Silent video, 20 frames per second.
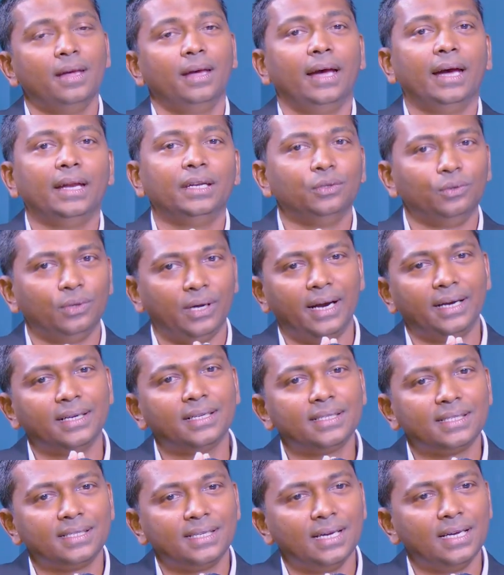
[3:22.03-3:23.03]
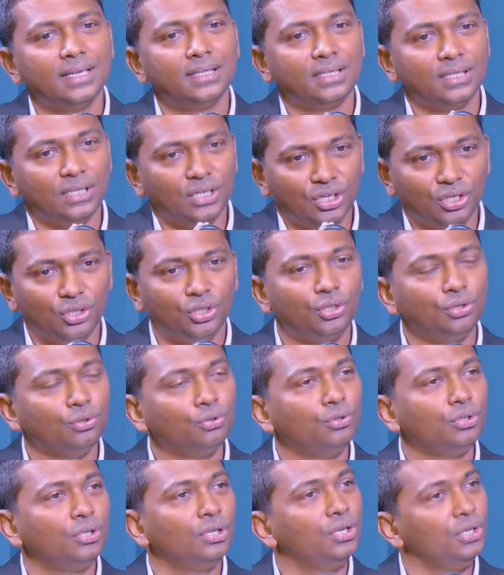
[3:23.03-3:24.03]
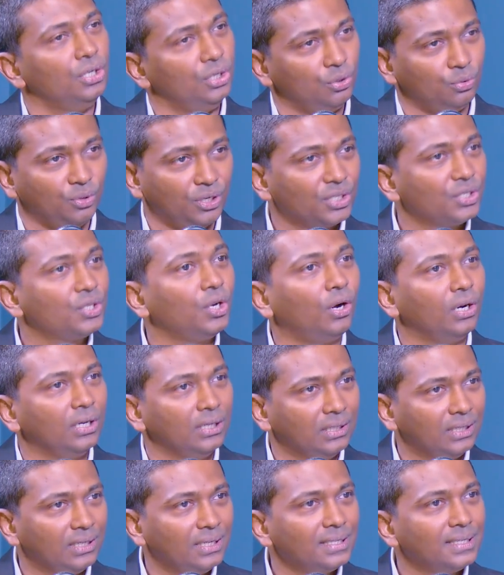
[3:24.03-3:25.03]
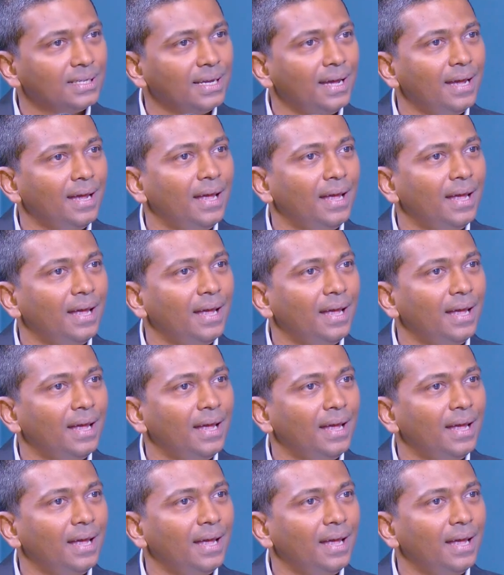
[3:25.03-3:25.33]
and United States issued US dollars